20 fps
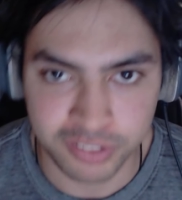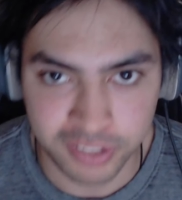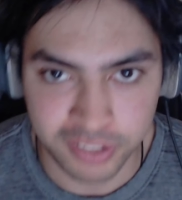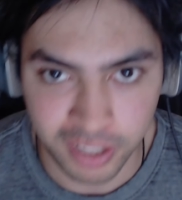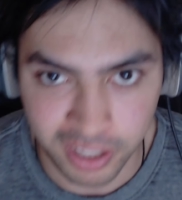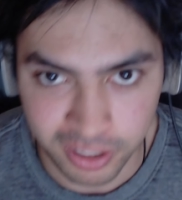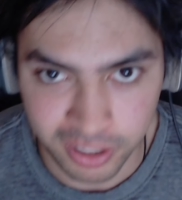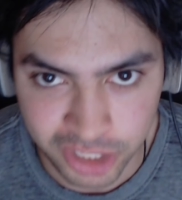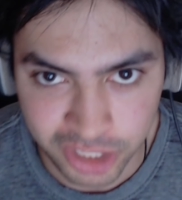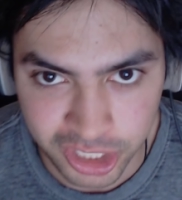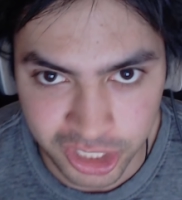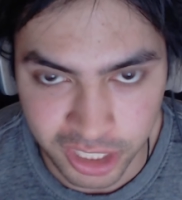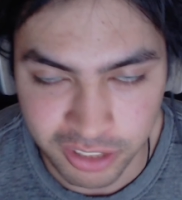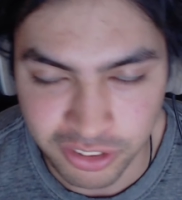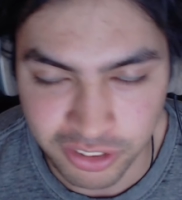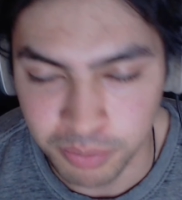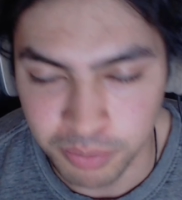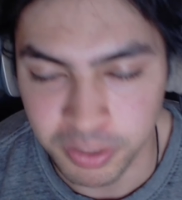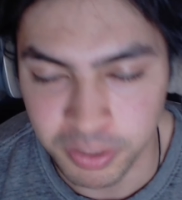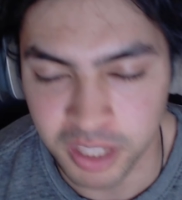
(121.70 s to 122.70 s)
selling
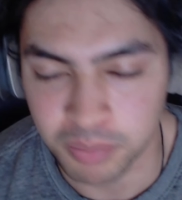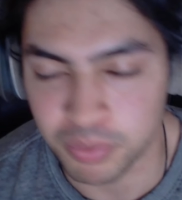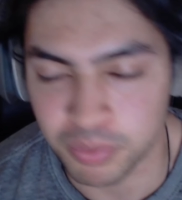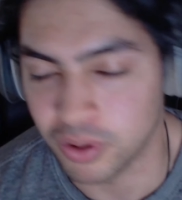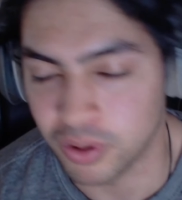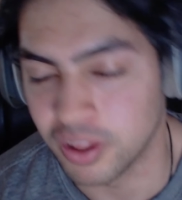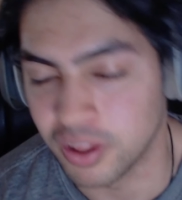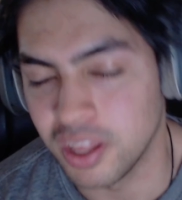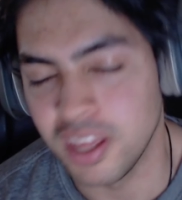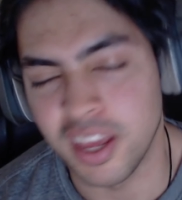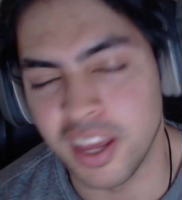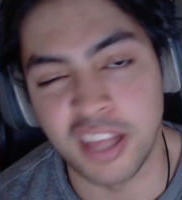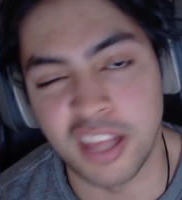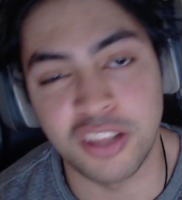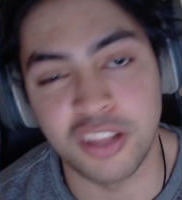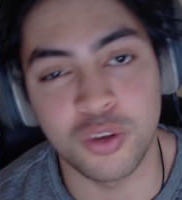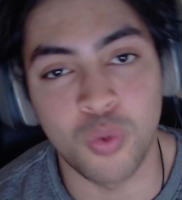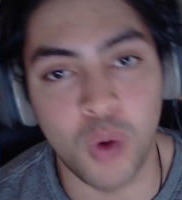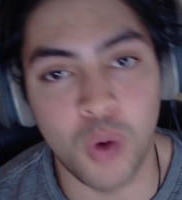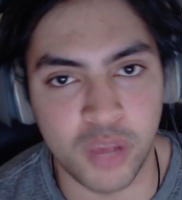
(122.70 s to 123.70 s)
cheats to people.
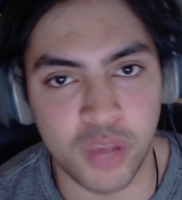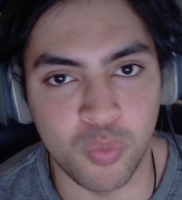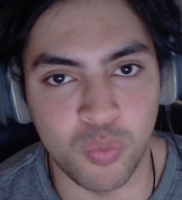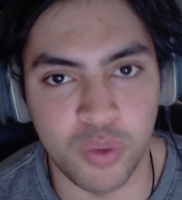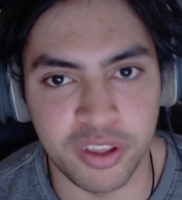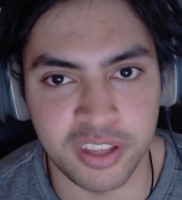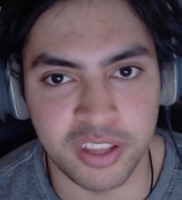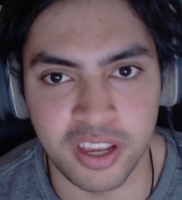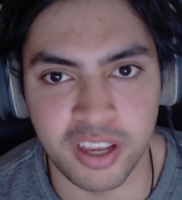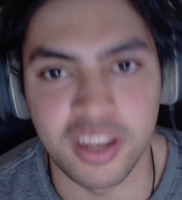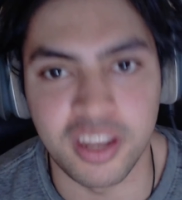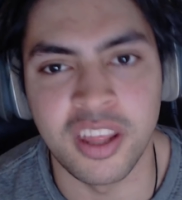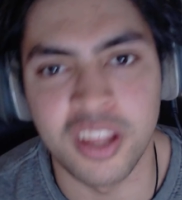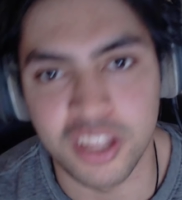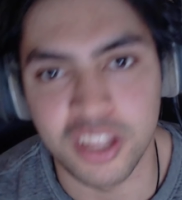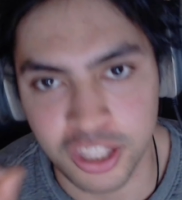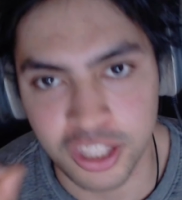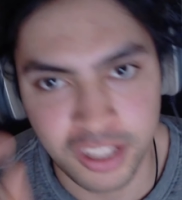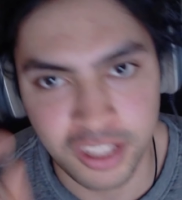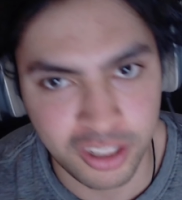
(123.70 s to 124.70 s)
It's quite wicked.
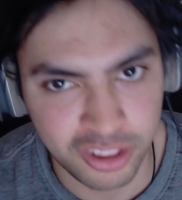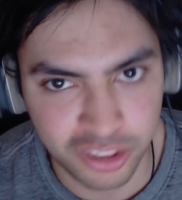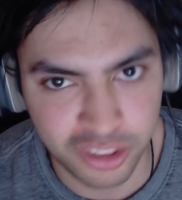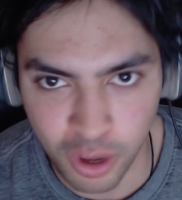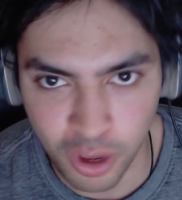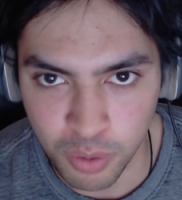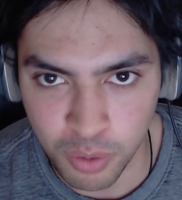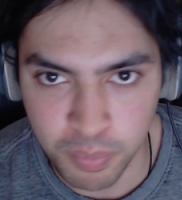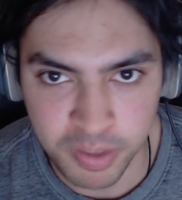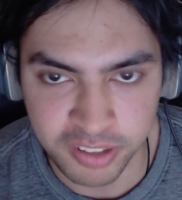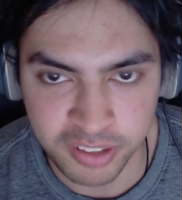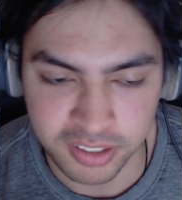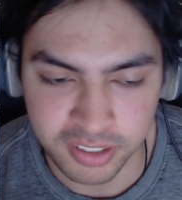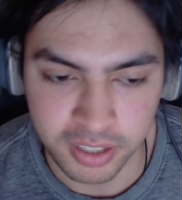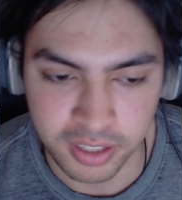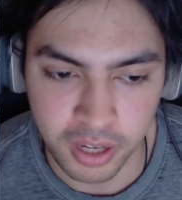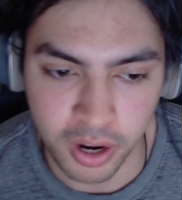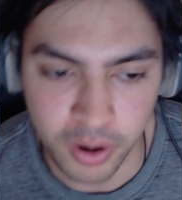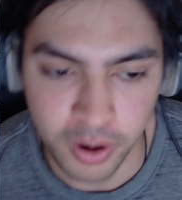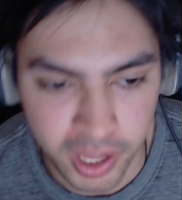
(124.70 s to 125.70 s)
You don't miss
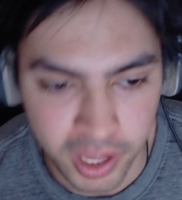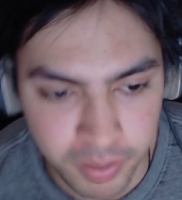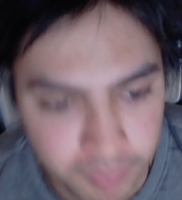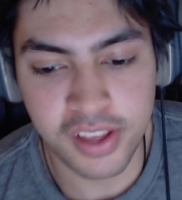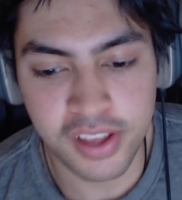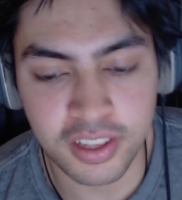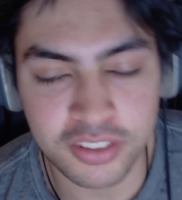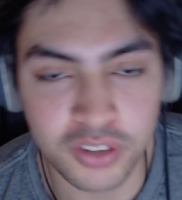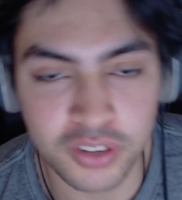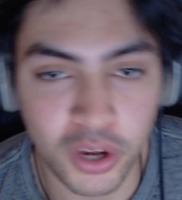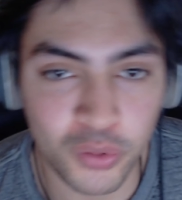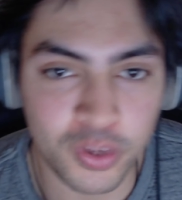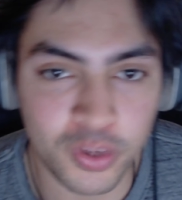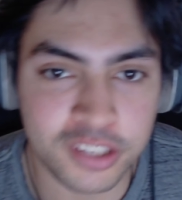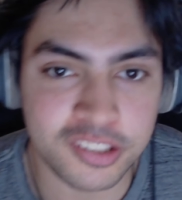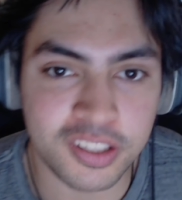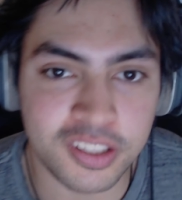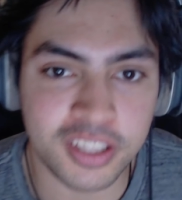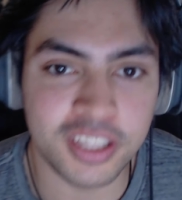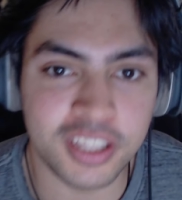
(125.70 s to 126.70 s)
it, alright? So I
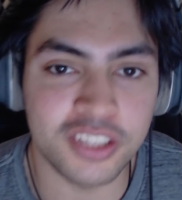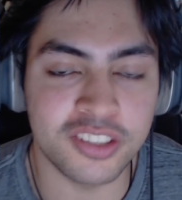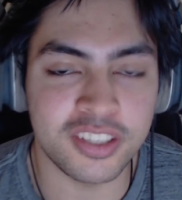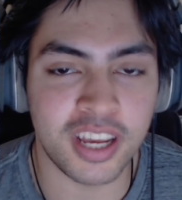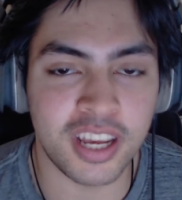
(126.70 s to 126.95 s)
recently just